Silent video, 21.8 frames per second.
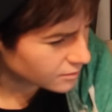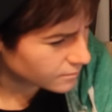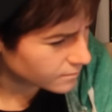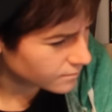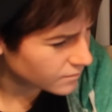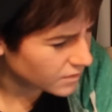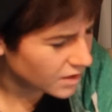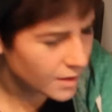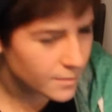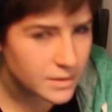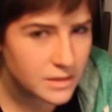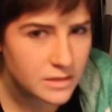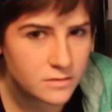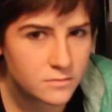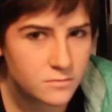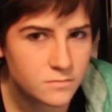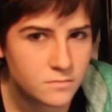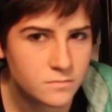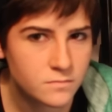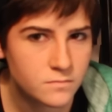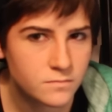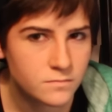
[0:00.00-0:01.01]
them. I mean,
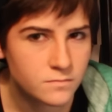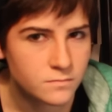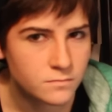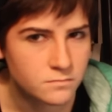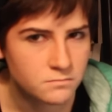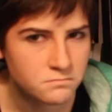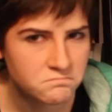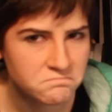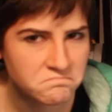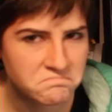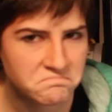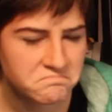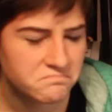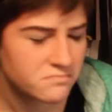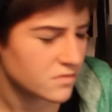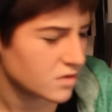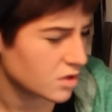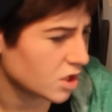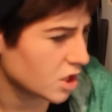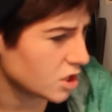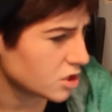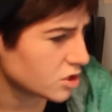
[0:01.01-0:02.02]

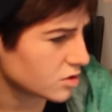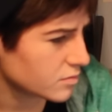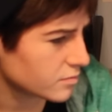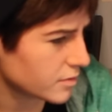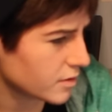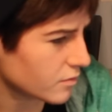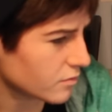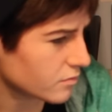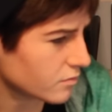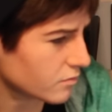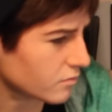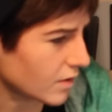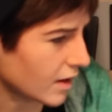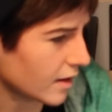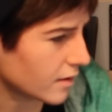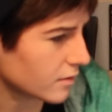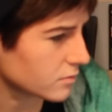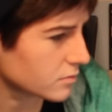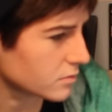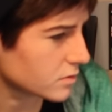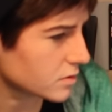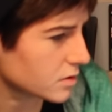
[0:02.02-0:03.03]
they should be
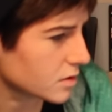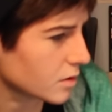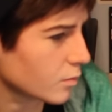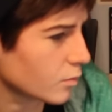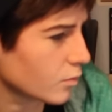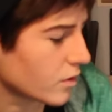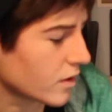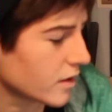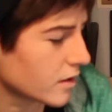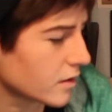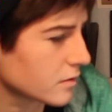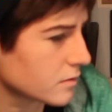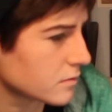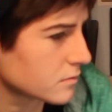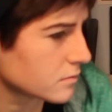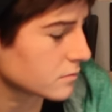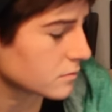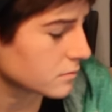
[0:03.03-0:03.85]
around somewhere.